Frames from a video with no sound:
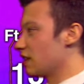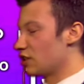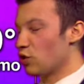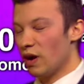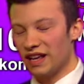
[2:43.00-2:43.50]

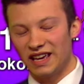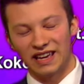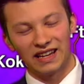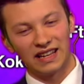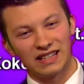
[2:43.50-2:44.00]
20
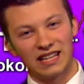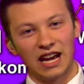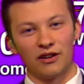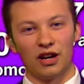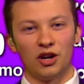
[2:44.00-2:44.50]
in
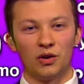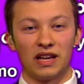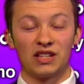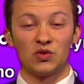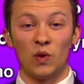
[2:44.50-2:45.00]
Terre Haute
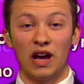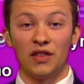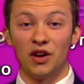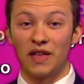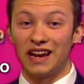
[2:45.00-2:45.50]
as well,
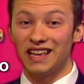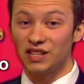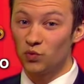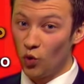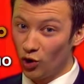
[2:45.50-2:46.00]
though that
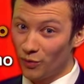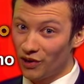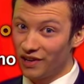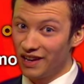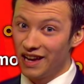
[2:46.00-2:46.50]
is
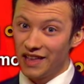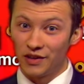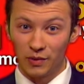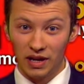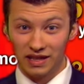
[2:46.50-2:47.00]
warmer
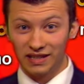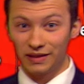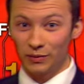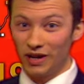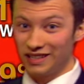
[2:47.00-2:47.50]
than what
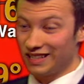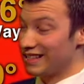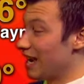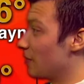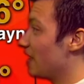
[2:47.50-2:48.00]
it was this
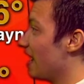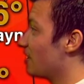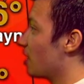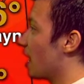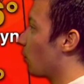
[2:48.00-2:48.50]
time
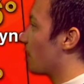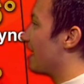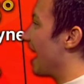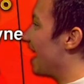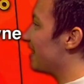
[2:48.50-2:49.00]
yesterday. We're
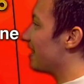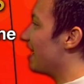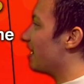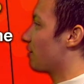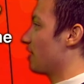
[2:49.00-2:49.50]

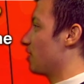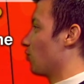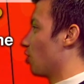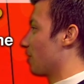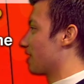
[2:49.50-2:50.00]
19 degrees
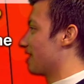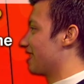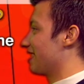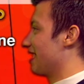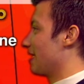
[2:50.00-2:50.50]
warmer than
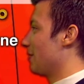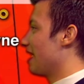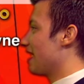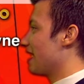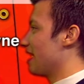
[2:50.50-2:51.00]
this time
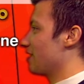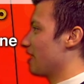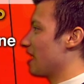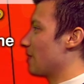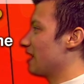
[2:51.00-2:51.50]

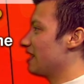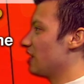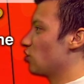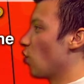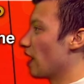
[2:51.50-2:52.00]
yesterday in Muncie,
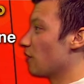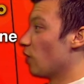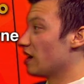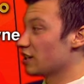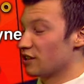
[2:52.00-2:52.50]

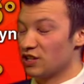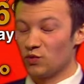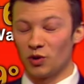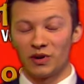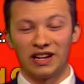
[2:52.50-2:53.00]
21 degrees
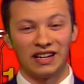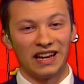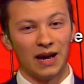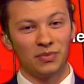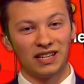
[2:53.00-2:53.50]
warmer in
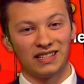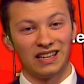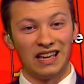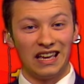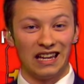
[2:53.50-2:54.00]
Indianapolis,
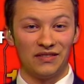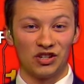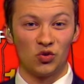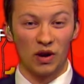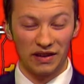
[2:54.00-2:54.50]
and even
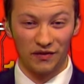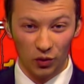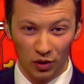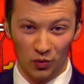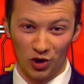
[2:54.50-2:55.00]

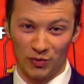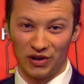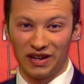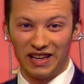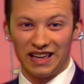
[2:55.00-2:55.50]
24
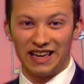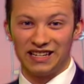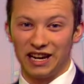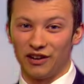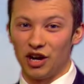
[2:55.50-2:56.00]
warmer in
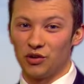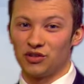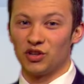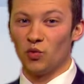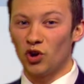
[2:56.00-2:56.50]
Terre Haute.
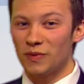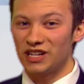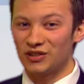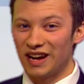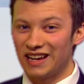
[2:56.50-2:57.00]
So the warming
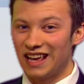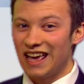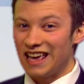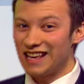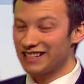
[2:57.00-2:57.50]
trend
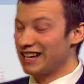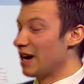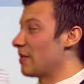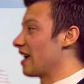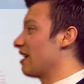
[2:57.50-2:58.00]
is
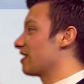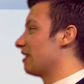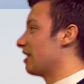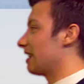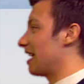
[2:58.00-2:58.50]
coming. Here's a
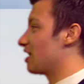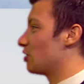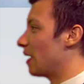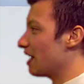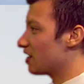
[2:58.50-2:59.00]
look at that. So
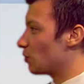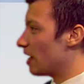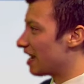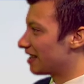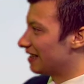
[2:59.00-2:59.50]
by this
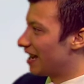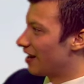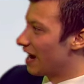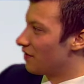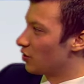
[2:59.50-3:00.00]
weekend, the latter
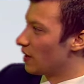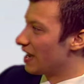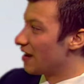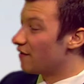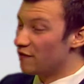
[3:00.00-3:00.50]
half of the
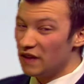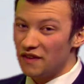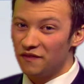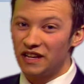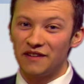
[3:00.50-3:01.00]
weekend,
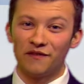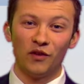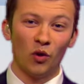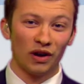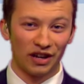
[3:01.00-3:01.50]

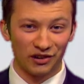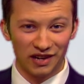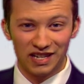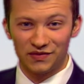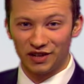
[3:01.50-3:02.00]
54
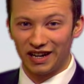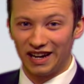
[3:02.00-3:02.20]
degrees for a